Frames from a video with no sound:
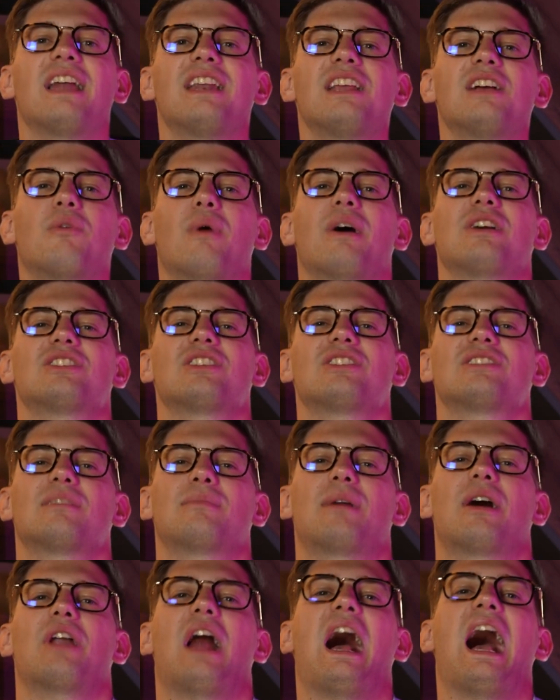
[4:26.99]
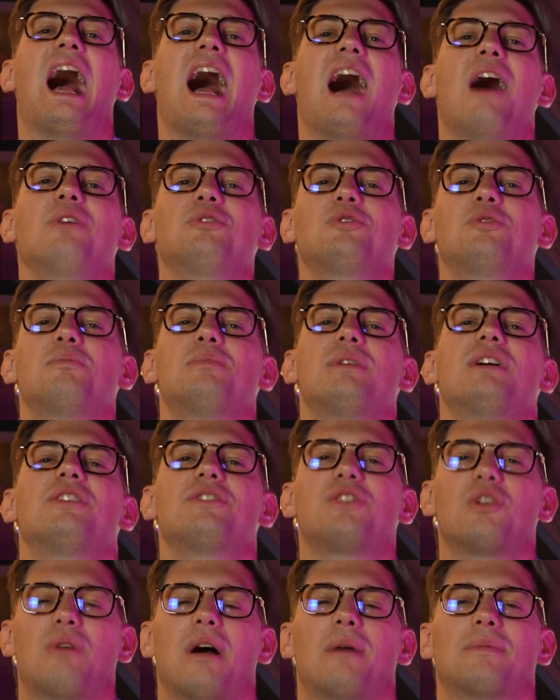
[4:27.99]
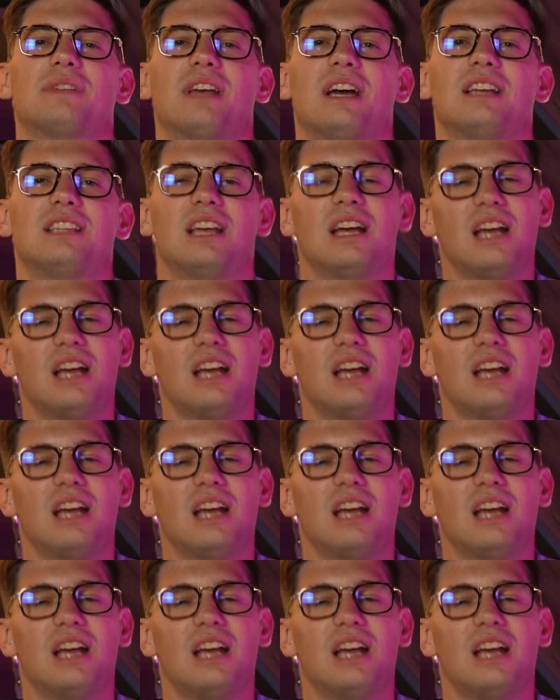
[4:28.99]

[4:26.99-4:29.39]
any questions about about how to build your website,